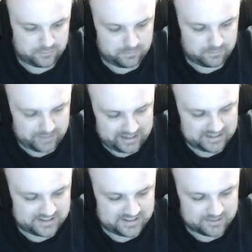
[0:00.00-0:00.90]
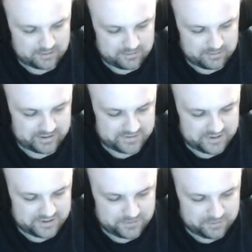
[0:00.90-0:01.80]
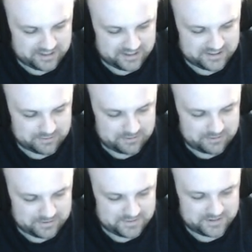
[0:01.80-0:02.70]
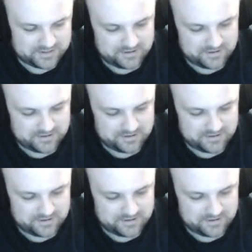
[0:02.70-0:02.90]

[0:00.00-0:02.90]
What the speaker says: minus square root of 2 plus square root of 2